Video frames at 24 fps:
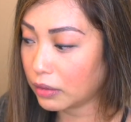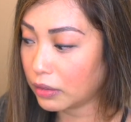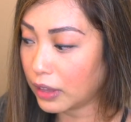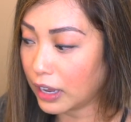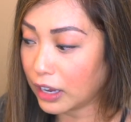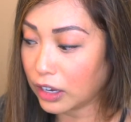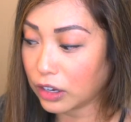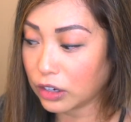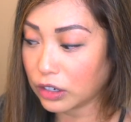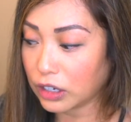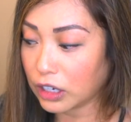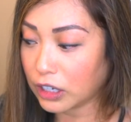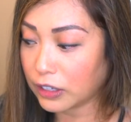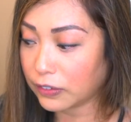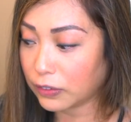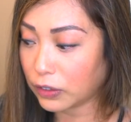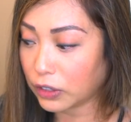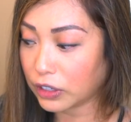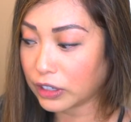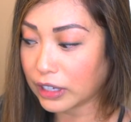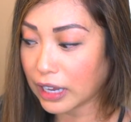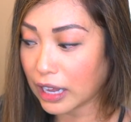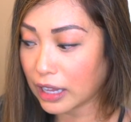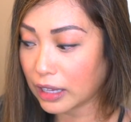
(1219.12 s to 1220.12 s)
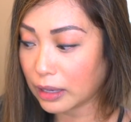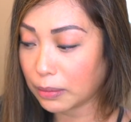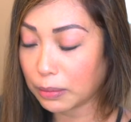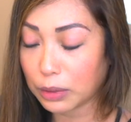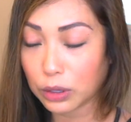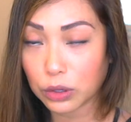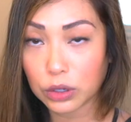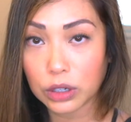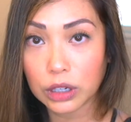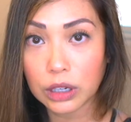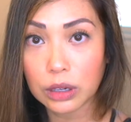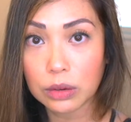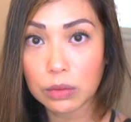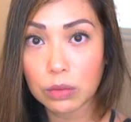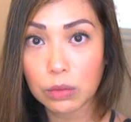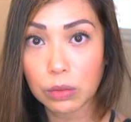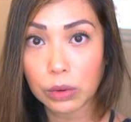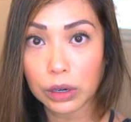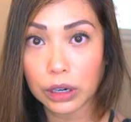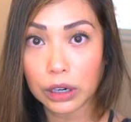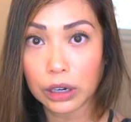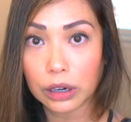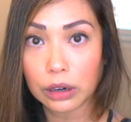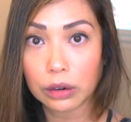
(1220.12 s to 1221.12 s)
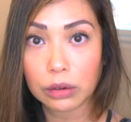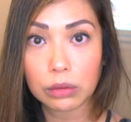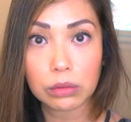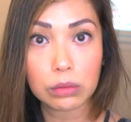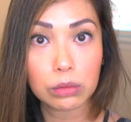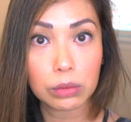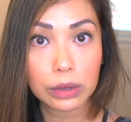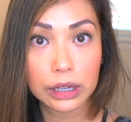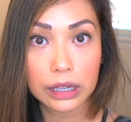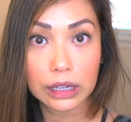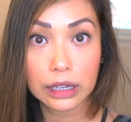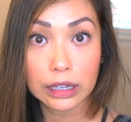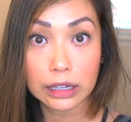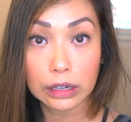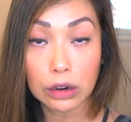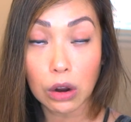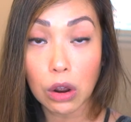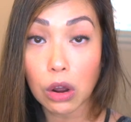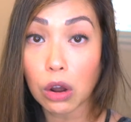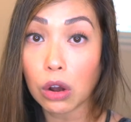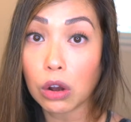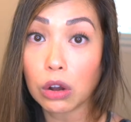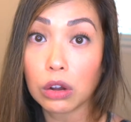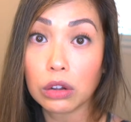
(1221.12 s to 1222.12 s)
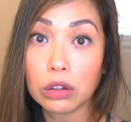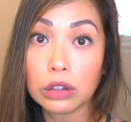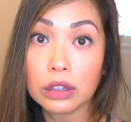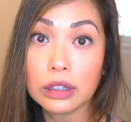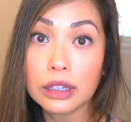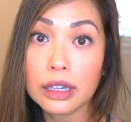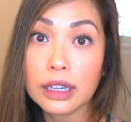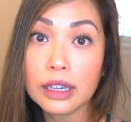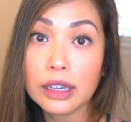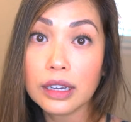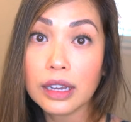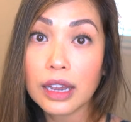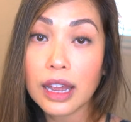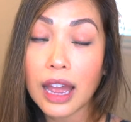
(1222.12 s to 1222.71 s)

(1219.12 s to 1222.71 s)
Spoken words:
thank goodness for Sally Beauty, where we can all